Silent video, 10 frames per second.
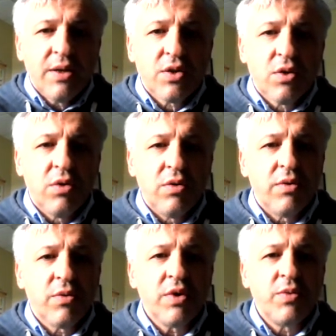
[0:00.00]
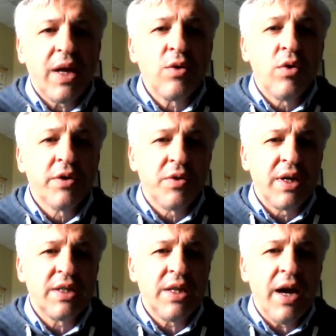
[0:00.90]
So of course we can also
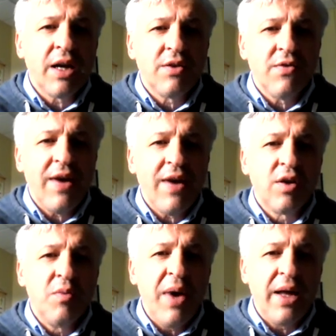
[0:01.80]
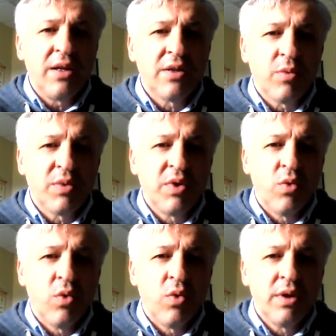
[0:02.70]
extract vector embeddings from the
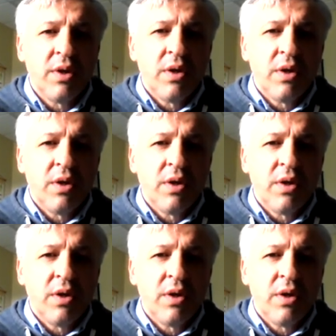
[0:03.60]
word